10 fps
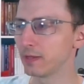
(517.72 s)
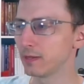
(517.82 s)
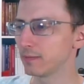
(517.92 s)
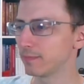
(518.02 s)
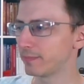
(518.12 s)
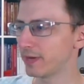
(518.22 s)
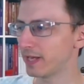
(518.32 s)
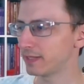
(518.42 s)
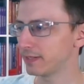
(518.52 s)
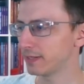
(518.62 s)
But
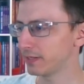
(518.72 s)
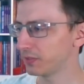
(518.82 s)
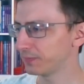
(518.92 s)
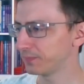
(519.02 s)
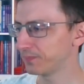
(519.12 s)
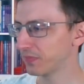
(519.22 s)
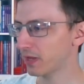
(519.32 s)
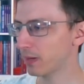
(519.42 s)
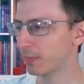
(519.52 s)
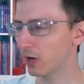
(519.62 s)

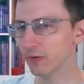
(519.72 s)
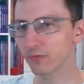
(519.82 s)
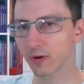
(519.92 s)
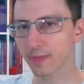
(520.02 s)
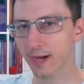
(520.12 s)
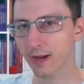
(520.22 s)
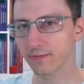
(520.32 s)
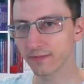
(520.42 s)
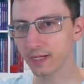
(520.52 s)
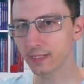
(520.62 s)
apart from that, I
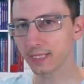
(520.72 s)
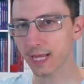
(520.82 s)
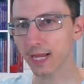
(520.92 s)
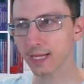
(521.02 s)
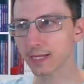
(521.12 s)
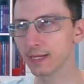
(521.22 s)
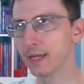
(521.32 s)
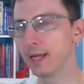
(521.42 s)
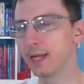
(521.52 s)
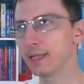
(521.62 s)
feel like
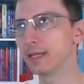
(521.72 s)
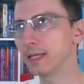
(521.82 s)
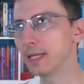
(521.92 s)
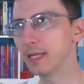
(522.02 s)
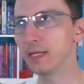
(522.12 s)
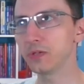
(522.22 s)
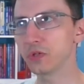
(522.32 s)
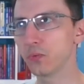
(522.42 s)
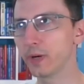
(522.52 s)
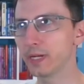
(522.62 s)
the key to
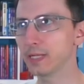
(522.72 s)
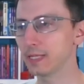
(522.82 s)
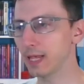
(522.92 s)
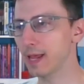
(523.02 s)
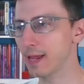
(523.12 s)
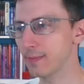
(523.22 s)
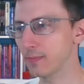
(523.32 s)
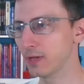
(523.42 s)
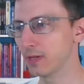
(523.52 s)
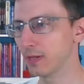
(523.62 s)
winning the game
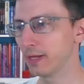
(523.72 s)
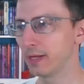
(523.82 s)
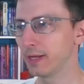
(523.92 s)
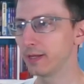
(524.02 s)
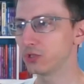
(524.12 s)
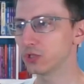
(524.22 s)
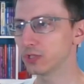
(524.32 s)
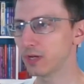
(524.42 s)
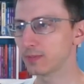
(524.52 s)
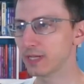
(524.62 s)
just
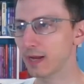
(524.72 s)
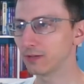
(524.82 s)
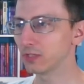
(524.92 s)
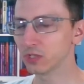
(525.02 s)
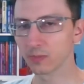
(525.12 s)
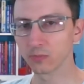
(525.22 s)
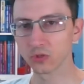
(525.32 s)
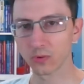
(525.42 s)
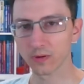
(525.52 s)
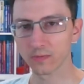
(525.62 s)
comes down to some
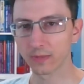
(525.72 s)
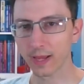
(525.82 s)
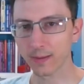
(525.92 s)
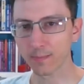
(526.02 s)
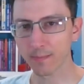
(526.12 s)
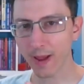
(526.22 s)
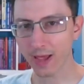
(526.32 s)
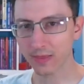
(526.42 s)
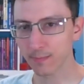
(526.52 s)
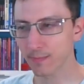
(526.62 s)
sort of like
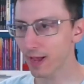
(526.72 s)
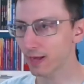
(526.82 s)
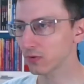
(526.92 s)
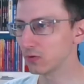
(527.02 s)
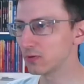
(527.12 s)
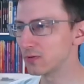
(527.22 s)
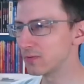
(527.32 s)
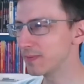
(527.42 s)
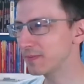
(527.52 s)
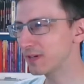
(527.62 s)
mathematical,
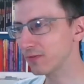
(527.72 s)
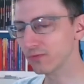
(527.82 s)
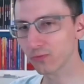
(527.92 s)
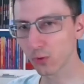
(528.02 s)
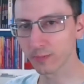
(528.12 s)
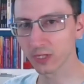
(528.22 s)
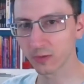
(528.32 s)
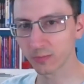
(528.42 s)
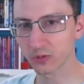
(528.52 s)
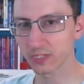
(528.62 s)
maybe not formula
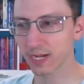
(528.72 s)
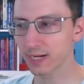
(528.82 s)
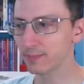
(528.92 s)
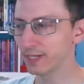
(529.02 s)
per se, but